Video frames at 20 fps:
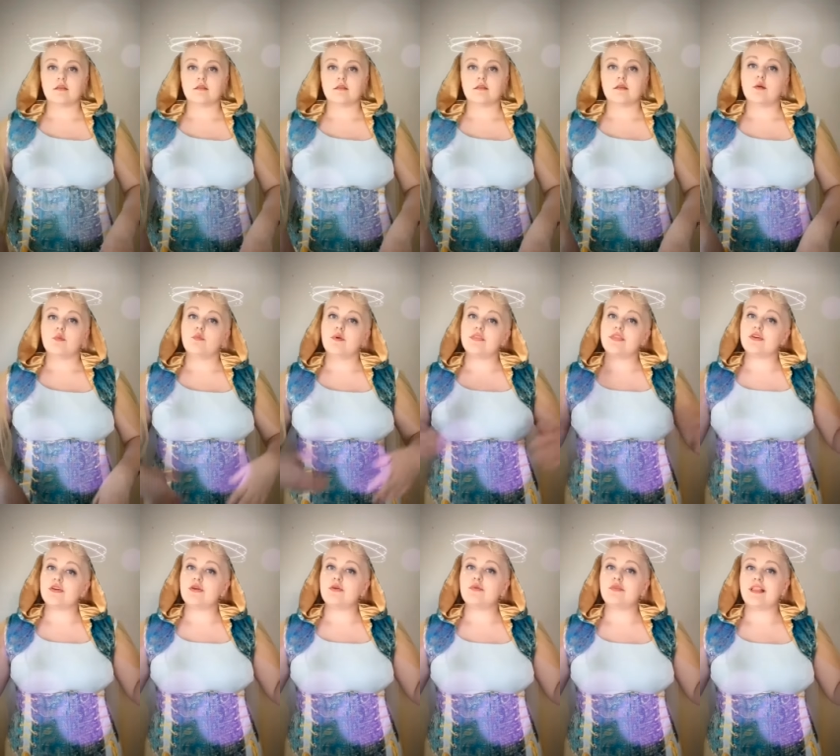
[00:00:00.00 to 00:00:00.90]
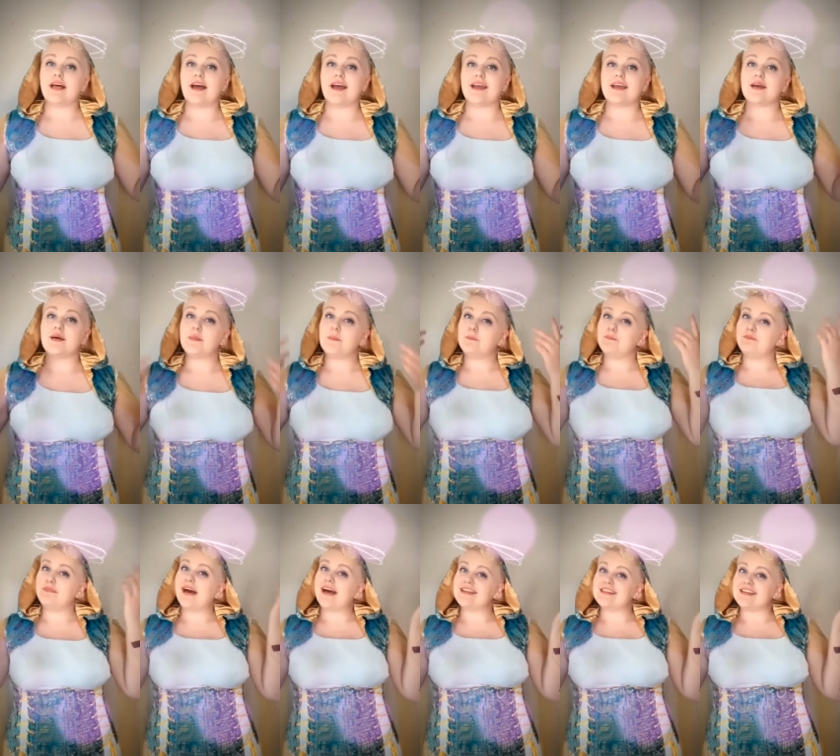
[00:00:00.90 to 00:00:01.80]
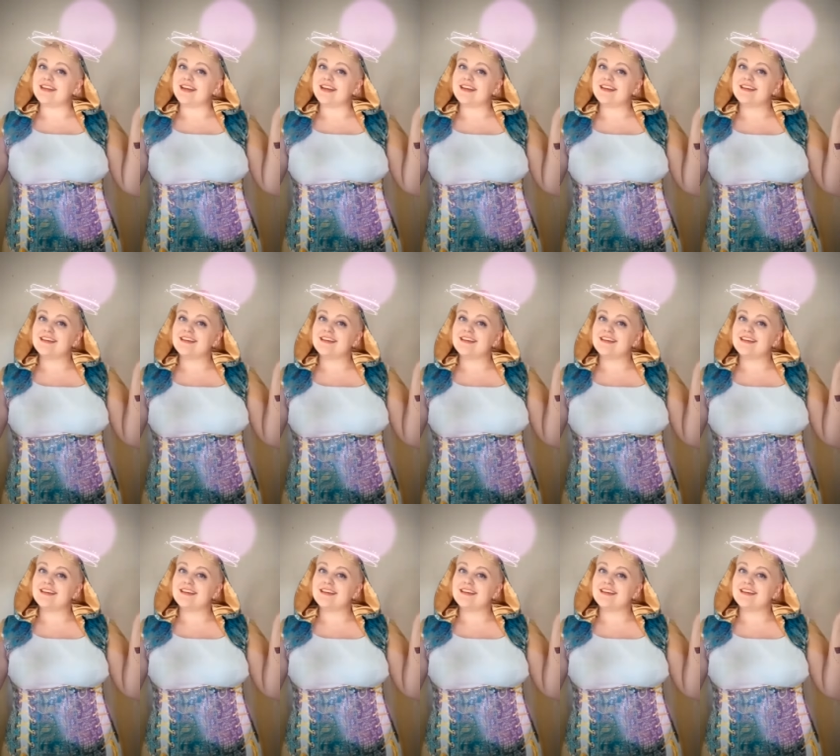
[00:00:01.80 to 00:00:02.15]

Whether you like magic